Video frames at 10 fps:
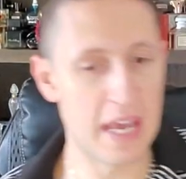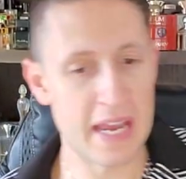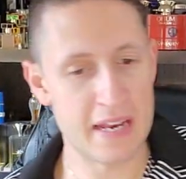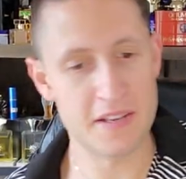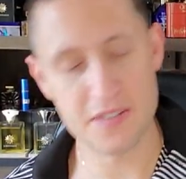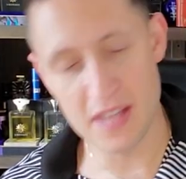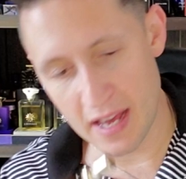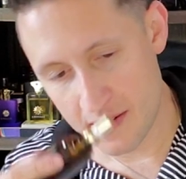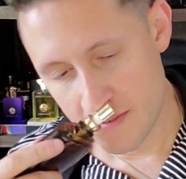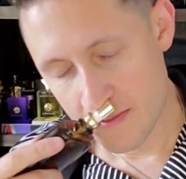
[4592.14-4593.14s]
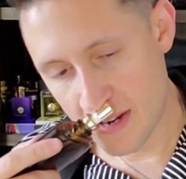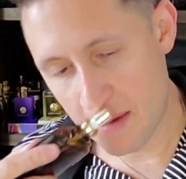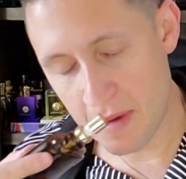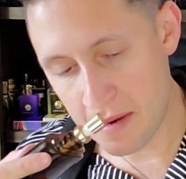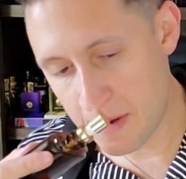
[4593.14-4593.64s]
80s that
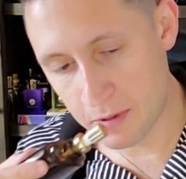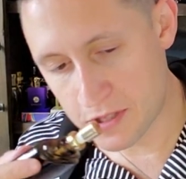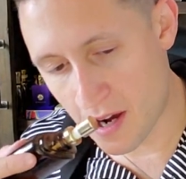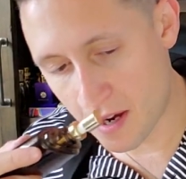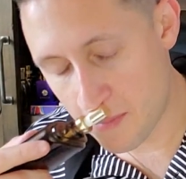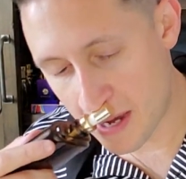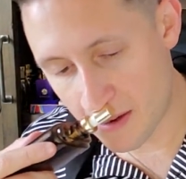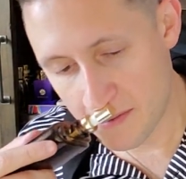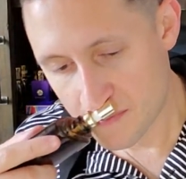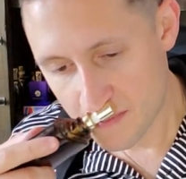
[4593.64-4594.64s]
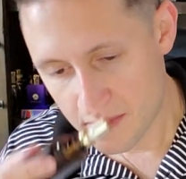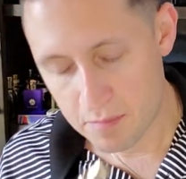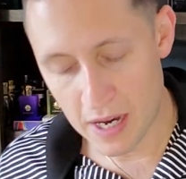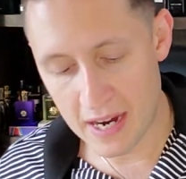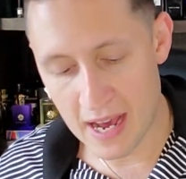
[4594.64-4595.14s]
not many people talk about,
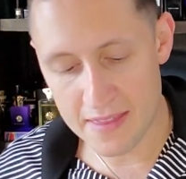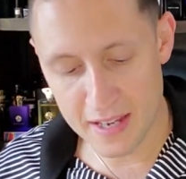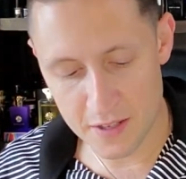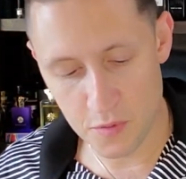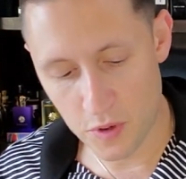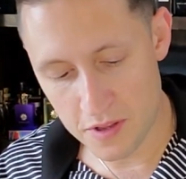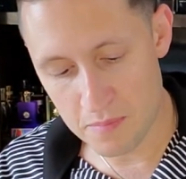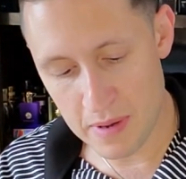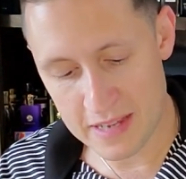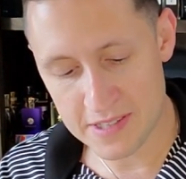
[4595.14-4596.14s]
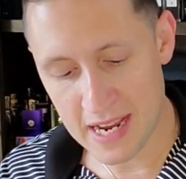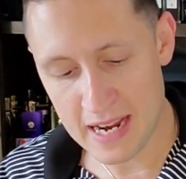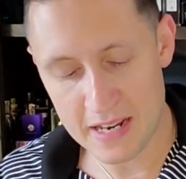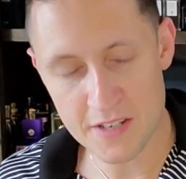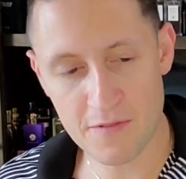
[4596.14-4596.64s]
but I think it's one of the best 80s